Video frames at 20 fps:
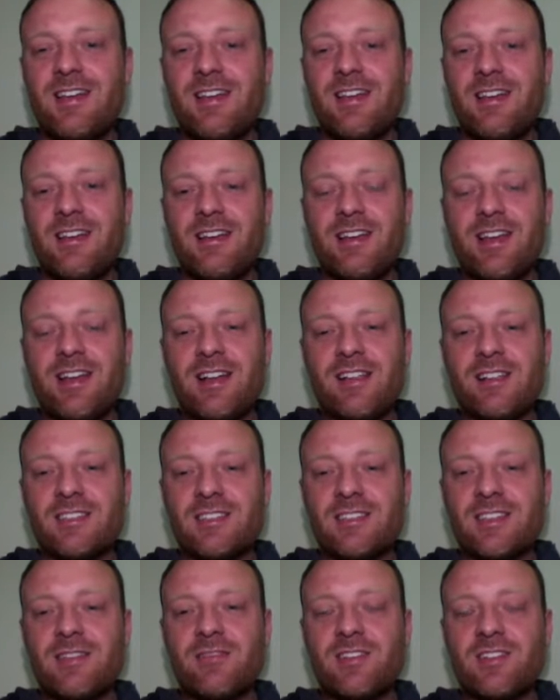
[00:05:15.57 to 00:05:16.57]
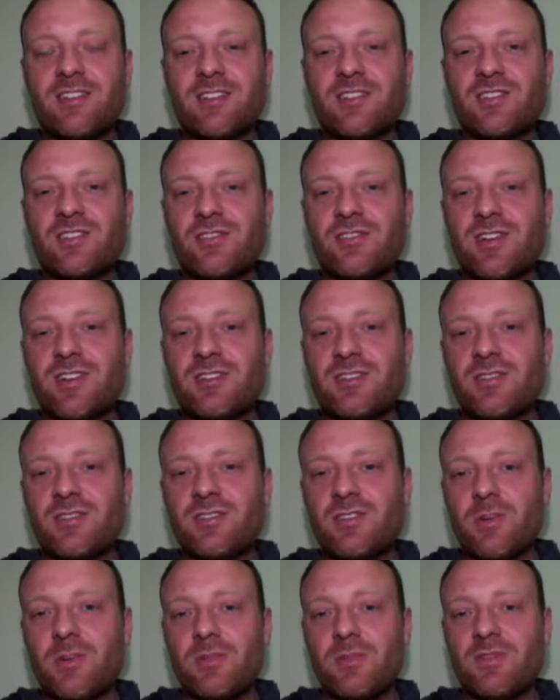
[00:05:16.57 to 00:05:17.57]
And now let's give it a constraint to the
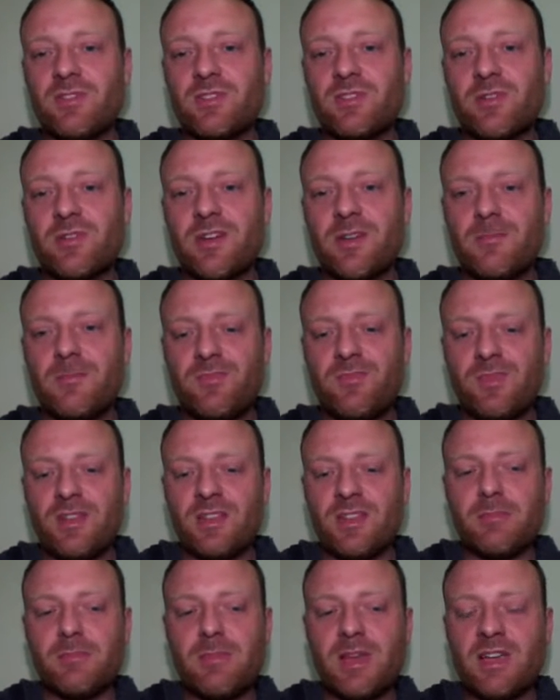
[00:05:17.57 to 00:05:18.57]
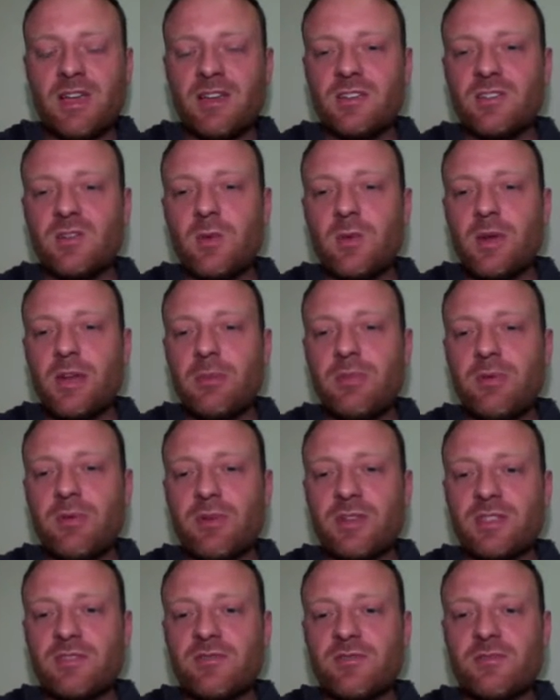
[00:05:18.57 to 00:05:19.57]
top of the screen. Let's make it 20
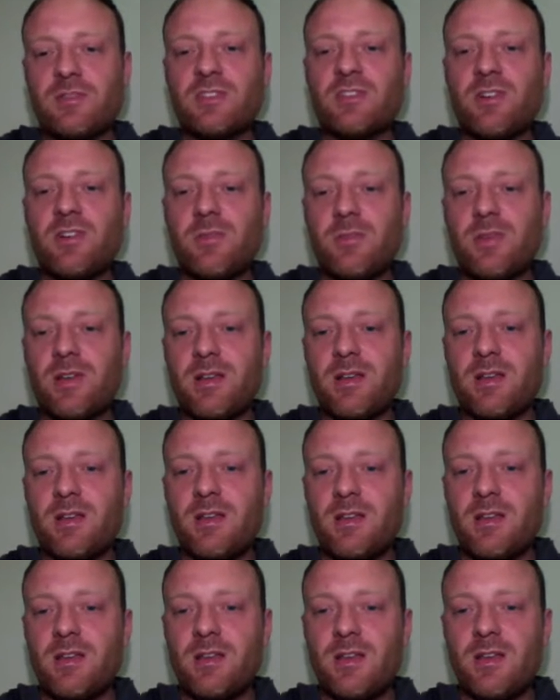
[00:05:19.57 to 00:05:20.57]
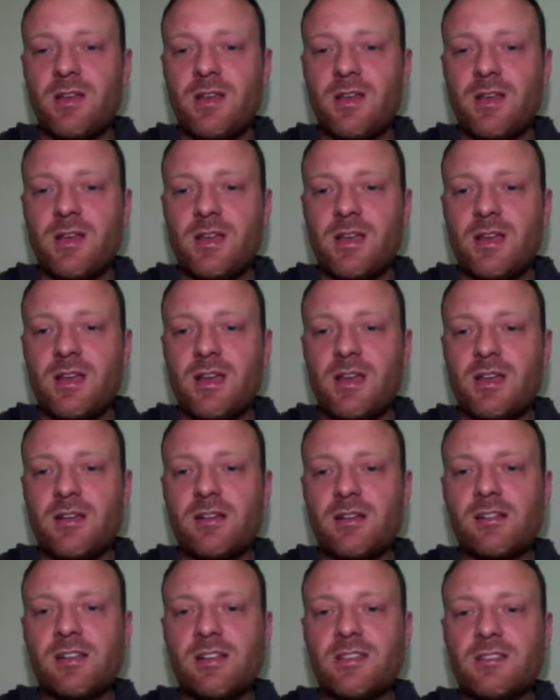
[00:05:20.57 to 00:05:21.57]
points from the top
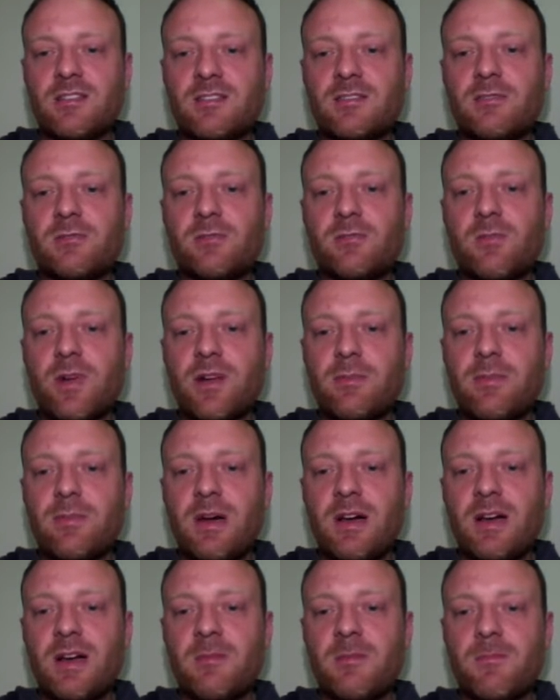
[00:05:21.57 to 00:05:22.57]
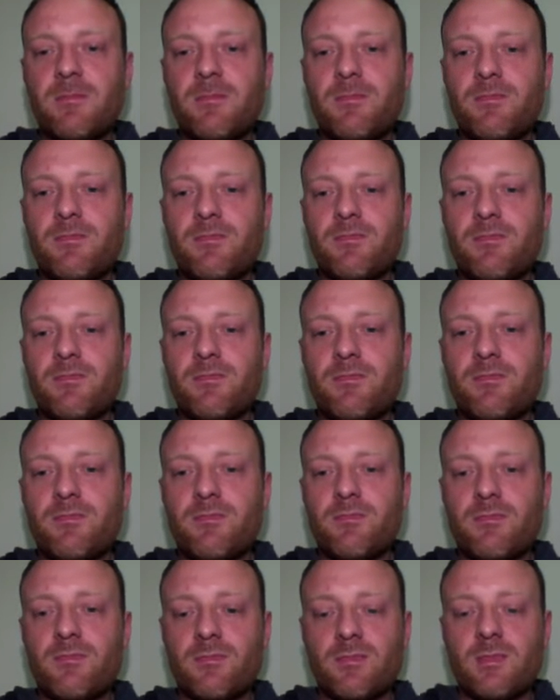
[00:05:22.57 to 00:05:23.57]
and click this little red bar
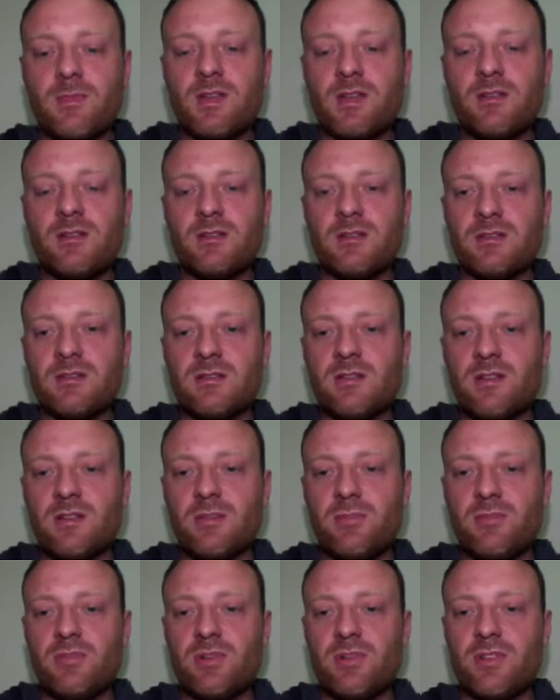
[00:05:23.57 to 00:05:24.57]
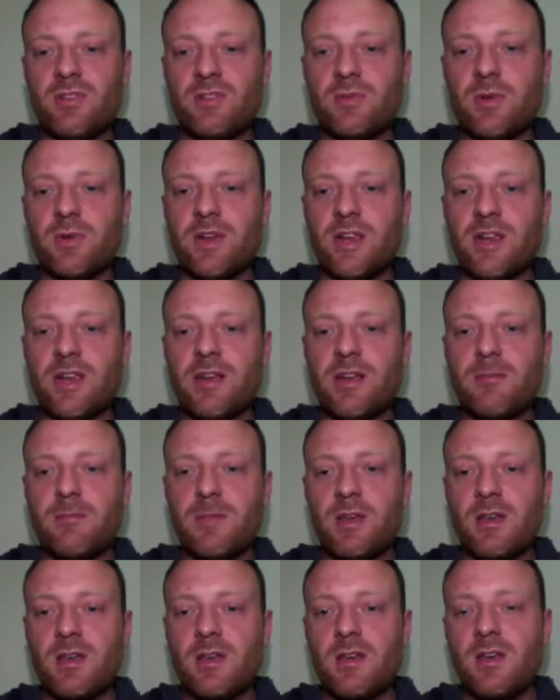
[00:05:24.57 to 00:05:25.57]
so put in the 20 again.
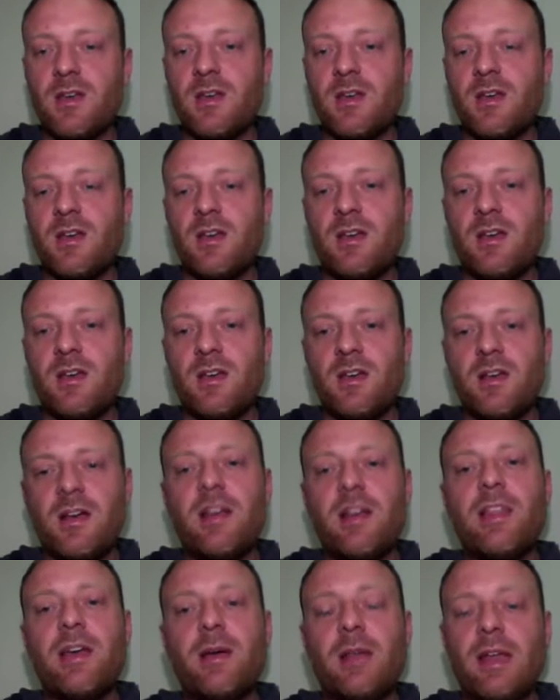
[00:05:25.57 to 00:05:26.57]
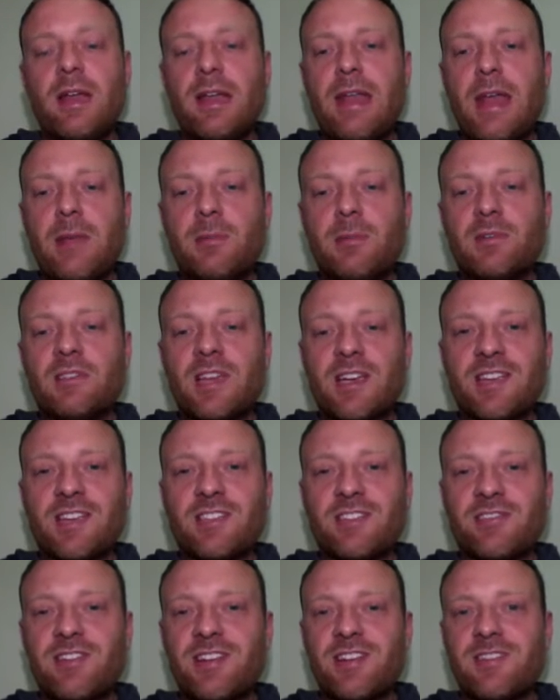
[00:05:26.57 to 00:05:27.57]
And that enables that
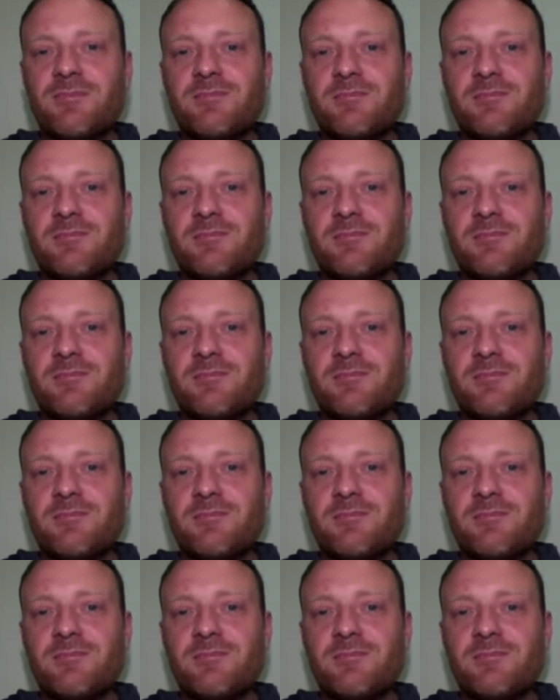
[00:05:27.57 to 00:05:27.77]
constraint.